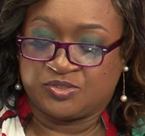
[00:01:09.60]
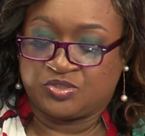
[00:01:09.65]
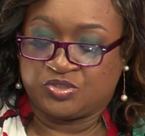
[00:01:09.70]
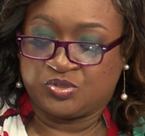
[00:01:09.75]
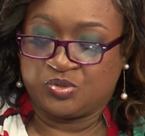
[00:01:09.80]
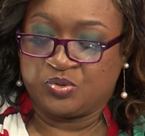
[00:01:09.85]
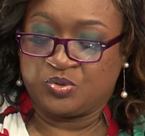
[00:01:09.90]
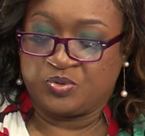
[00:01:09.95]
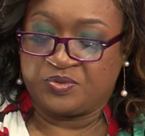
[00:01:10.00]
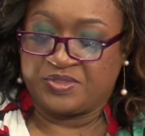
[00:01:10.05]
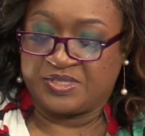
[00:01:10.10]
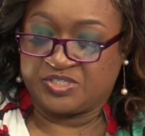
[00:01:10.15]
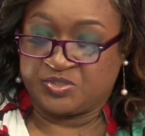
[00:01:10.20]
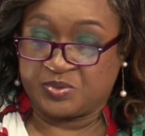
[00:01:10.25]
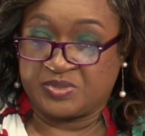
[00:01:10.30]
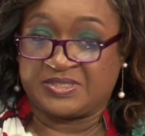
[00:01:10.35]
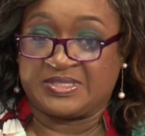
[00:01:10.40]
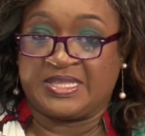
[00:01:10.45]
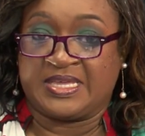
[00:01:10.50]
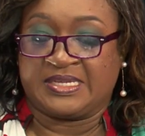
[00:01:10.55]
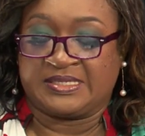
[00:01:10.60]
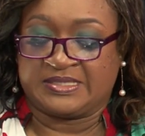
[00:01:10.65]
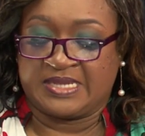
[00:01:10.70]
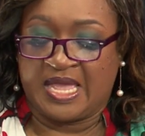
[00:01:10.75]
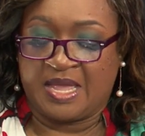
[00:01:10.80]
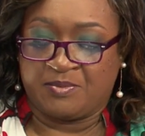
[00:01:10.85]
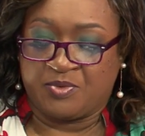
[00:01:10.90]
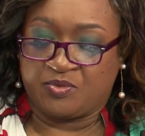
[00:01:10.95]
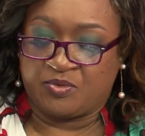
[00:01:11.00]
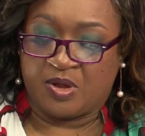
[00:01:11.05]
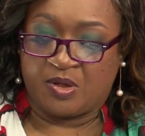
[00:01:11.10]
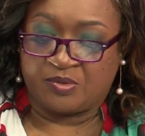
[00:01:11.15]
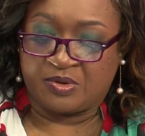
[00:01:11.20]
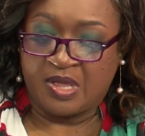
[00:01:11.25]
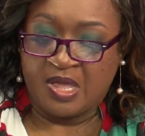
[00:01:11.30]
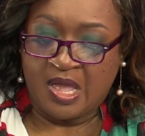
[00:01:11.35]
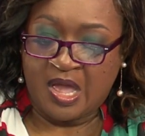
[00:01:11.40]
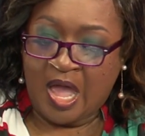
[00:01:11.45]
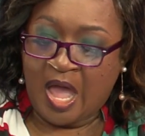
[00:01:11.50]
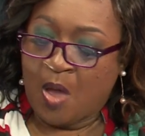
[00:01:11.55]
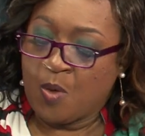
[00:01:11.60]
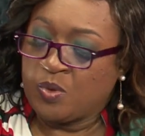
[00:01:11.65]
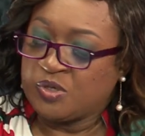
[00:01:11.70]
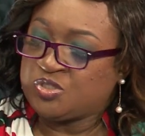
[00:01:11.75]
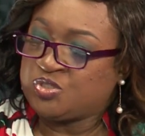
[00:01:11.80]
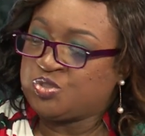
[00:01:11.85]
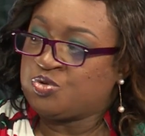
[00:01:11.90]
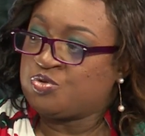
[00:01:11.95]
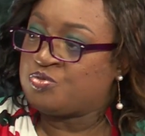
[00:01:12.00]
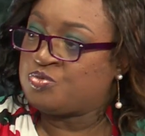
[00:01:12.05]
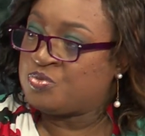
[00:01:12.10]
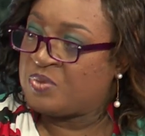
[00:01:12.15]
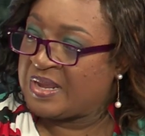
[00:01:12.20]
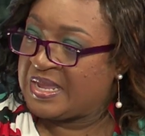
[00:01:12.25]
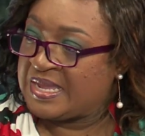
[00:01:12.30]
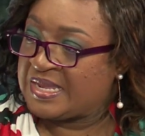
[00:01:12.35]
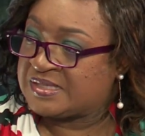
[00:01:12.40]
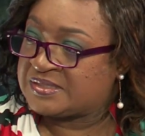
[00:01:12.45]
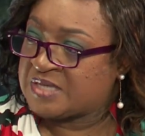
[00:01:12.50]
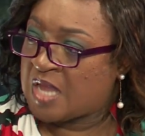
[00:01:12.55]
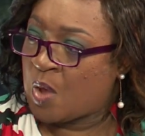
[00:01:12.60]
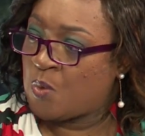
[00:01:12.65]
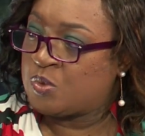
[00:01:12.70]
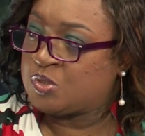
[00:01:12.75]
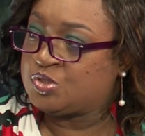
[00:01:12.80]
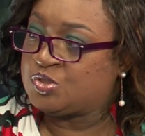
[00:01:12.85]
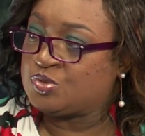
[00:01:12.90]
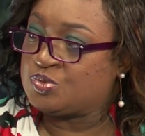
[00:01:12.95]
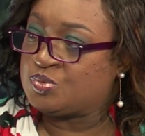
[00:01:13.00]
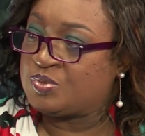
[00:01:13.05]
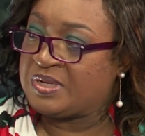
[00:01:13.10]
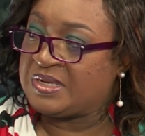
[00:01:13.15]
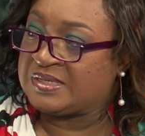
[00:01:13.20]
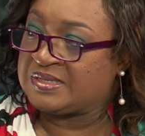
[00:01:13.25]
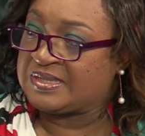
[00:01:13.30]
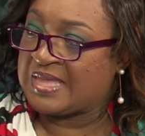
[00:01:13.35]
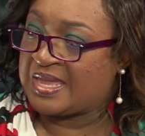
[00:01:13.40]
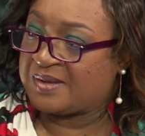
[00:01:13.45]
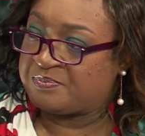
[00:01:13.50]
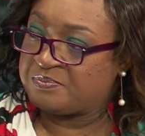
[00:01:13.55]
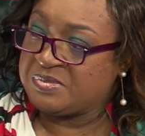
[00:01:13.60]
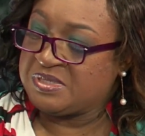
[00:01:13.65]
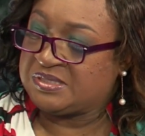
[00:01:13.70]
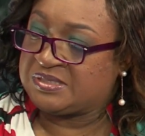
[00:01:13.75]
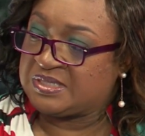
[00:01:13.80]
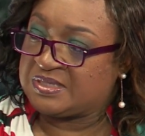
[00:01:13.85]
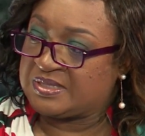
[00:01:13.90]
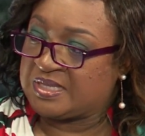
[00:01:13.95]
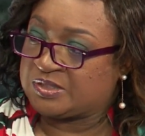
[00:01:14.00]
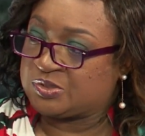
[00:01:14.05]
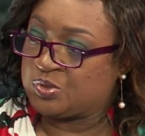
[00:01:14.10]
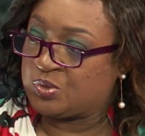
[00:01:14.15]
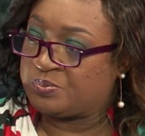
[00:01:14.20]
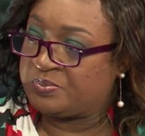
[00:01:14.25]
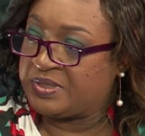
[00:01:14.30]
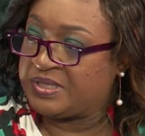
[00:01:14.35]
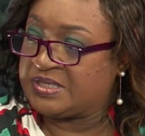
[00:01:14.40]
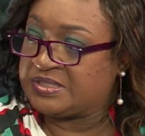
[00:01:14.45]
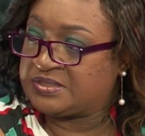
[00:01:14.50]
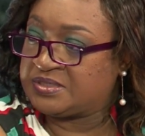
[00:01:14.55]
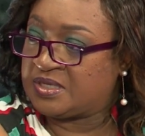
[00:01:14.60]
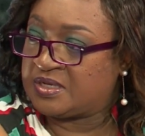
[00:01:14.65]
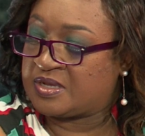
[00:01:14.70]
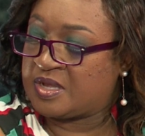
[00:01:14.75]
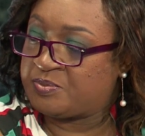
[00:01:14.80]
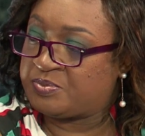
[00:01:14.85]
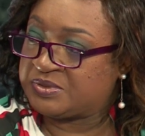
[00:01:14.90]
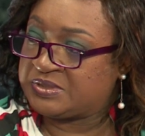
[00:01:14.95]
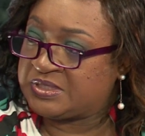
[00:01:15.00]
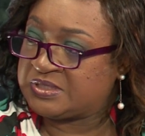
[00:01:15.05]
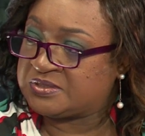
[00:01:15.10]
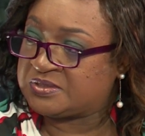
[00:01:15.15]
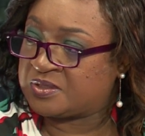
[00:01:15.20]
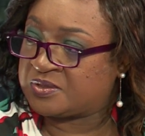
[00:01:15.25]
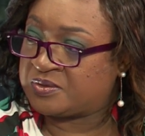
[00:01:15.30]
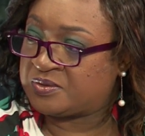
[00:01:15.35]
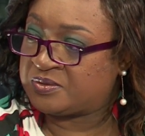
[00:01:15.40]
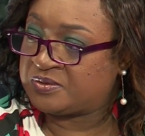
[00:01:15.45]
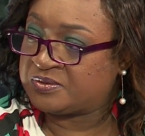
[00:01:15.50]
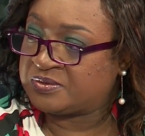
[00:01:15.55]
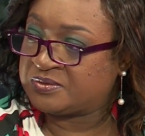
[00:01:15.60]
so this was their time around. How would you rate that meeting that took place a couple of days ago?